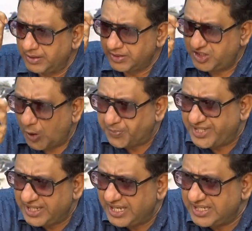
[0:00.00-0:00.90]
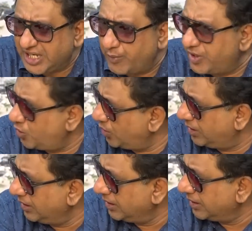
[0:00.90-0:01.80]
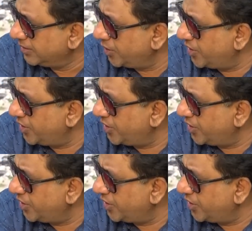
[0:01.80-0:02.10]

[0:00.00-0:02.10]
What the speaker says: subsidies that we took to